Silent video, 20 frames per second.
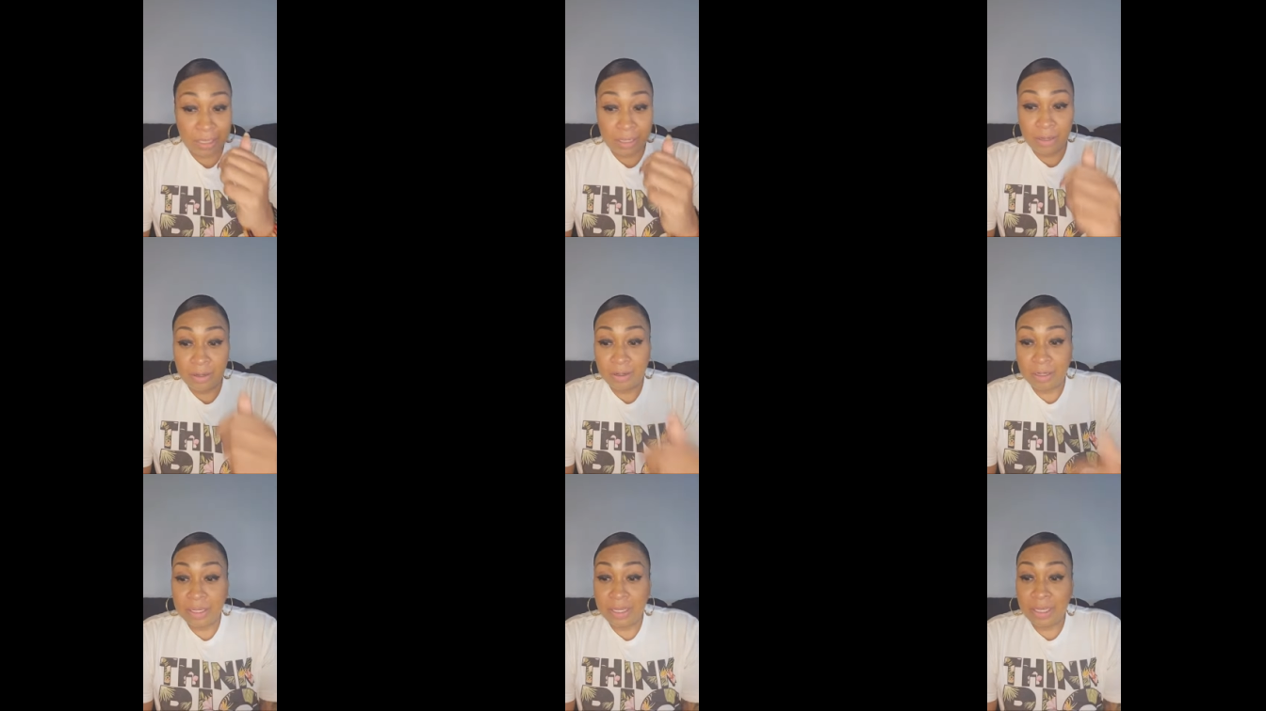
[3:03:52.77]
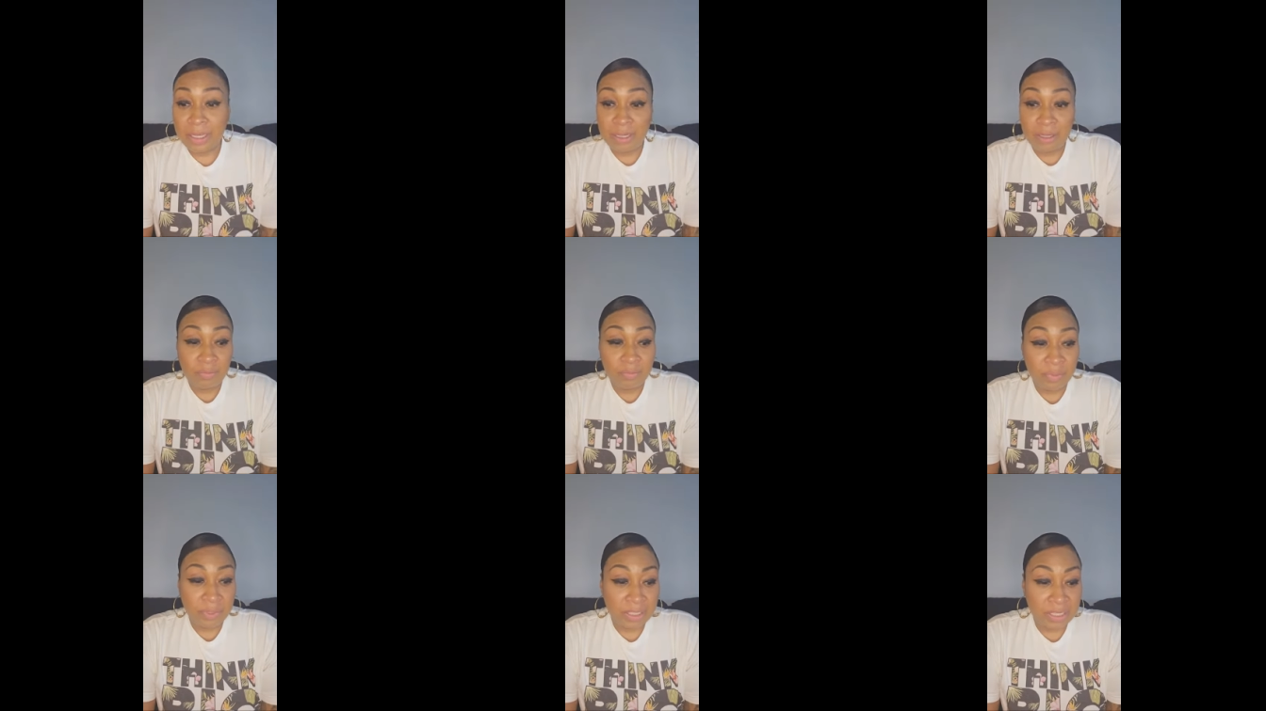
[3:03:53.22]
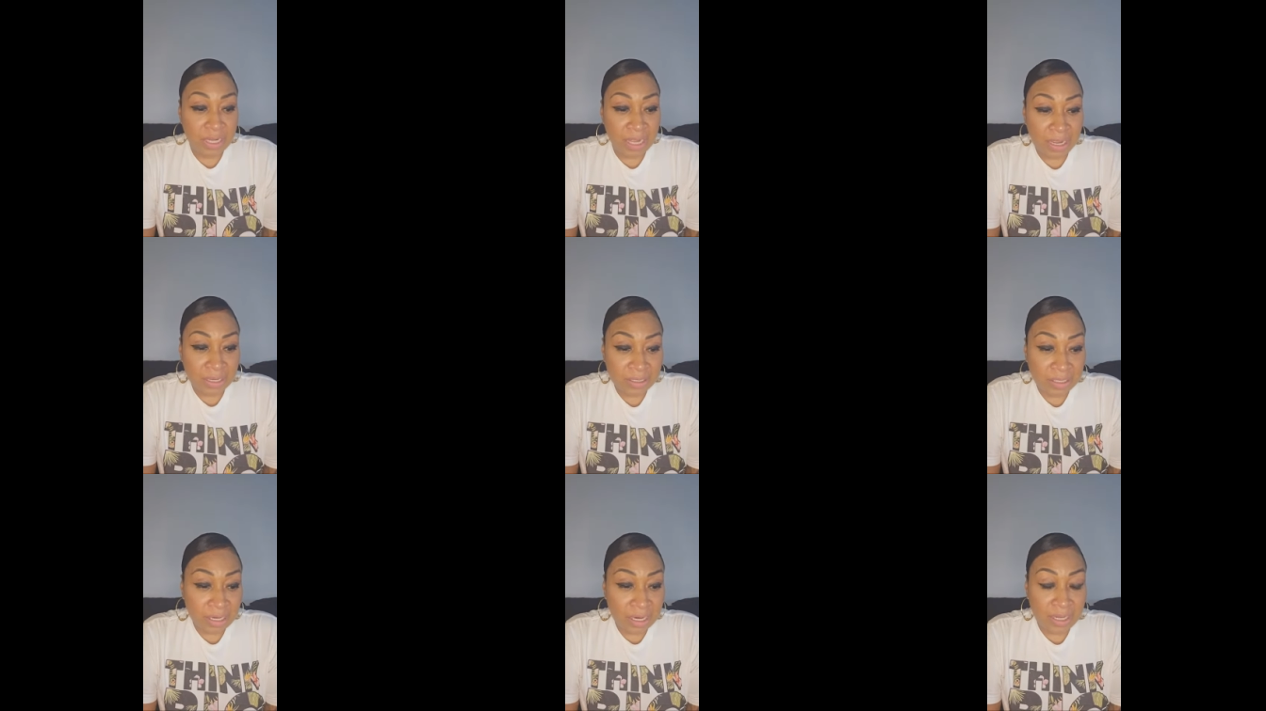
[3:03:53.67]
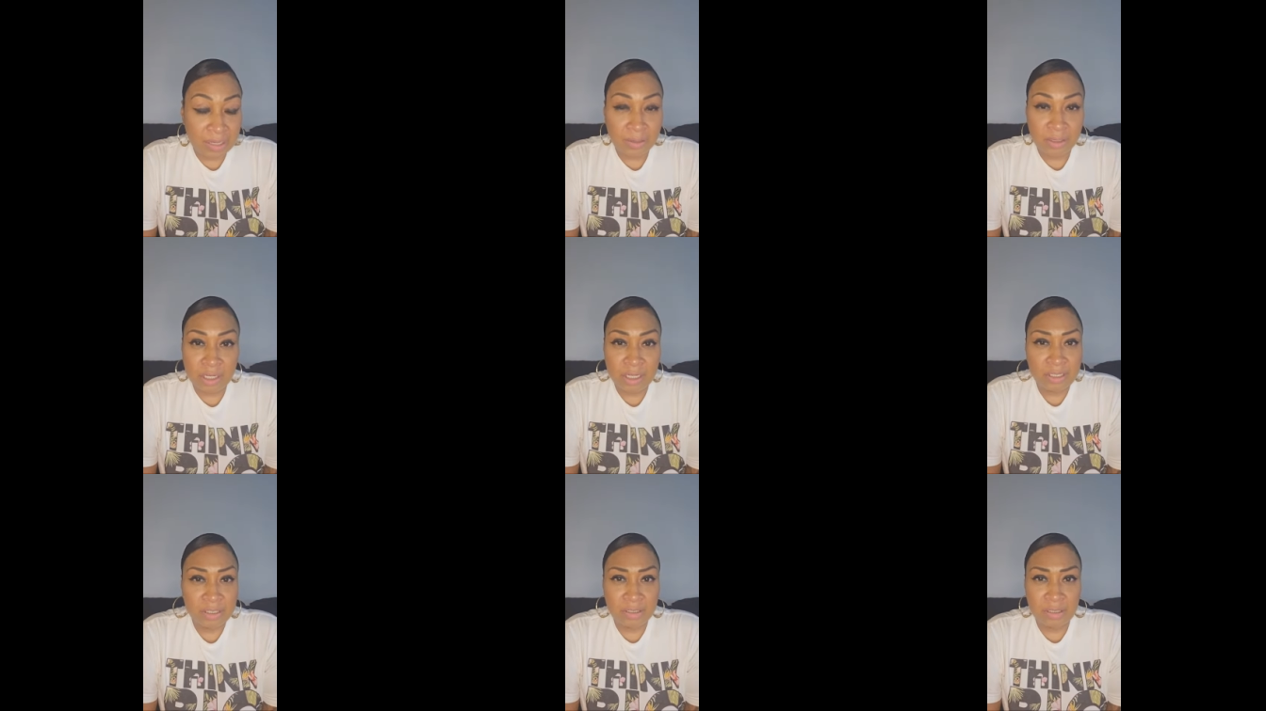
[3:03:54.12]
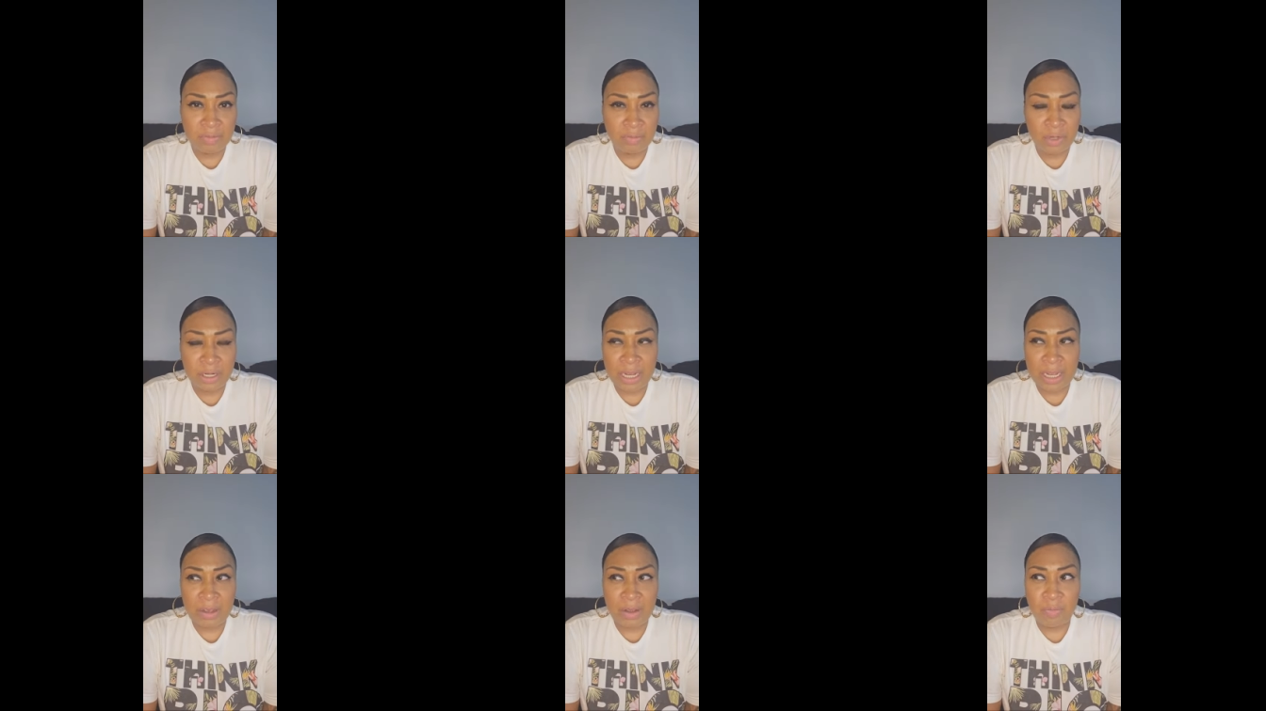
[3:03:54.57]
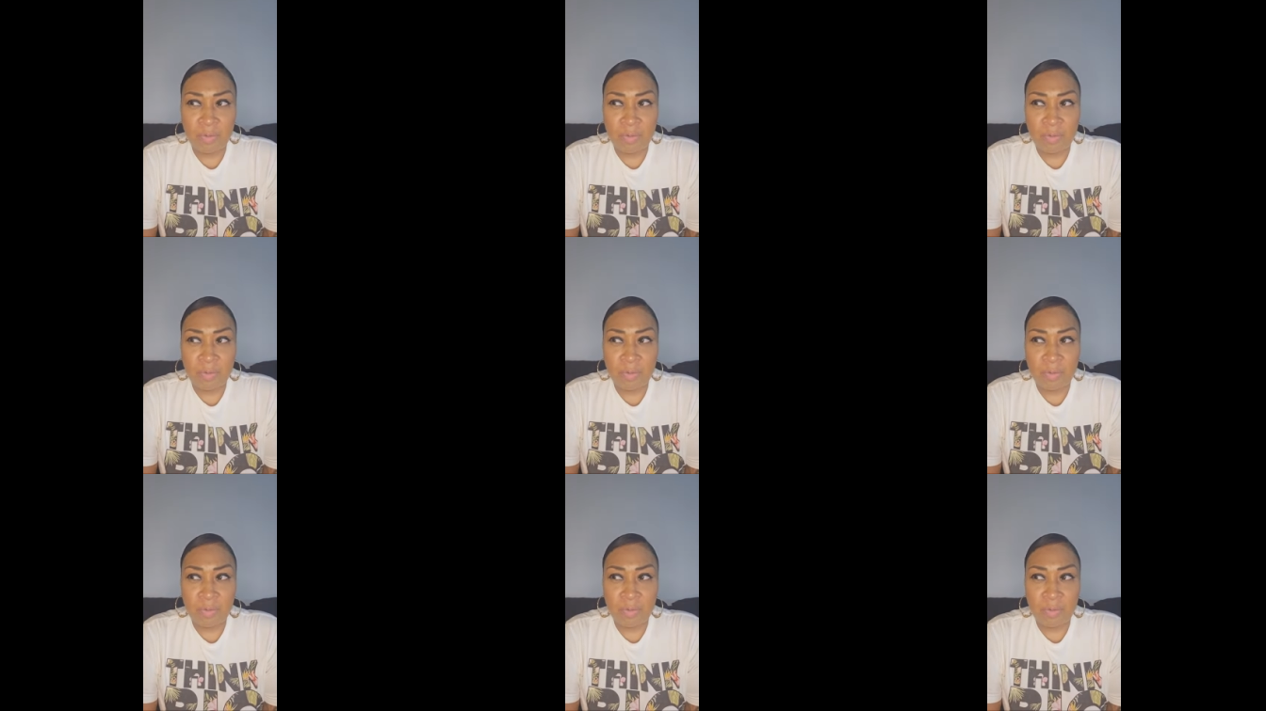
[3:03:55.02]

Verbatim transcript: Okay, but now that I, cause when I